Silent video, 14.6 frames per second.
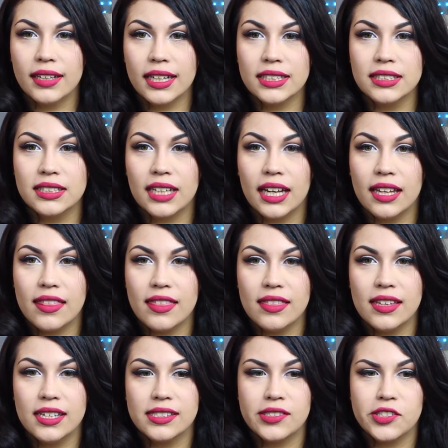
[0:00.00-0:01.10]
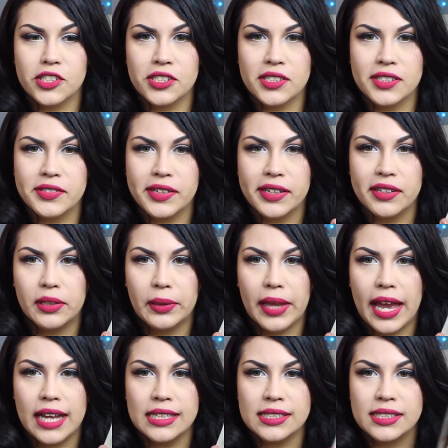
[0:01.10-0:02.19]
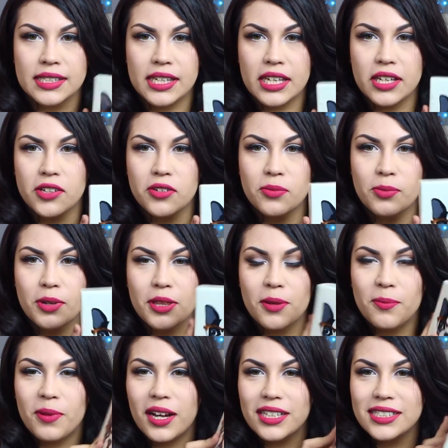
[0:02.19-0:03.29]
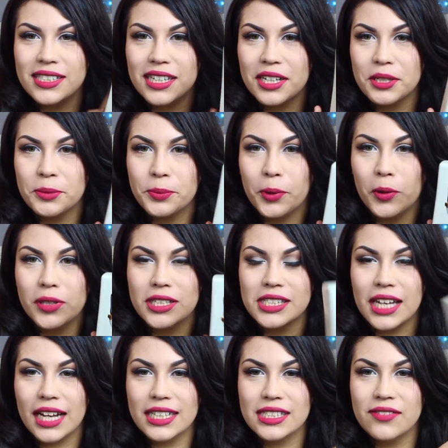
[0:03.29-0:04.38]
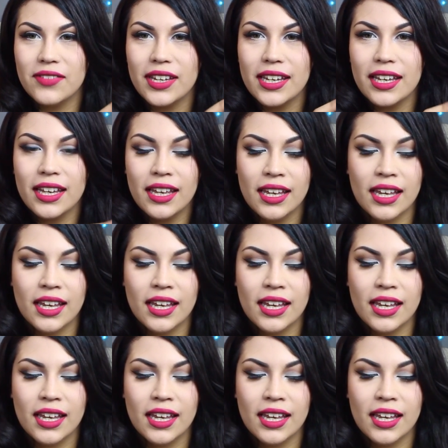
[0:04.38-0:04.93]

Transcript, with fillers: Next is just this like glass cube with a Boston on both sides of it.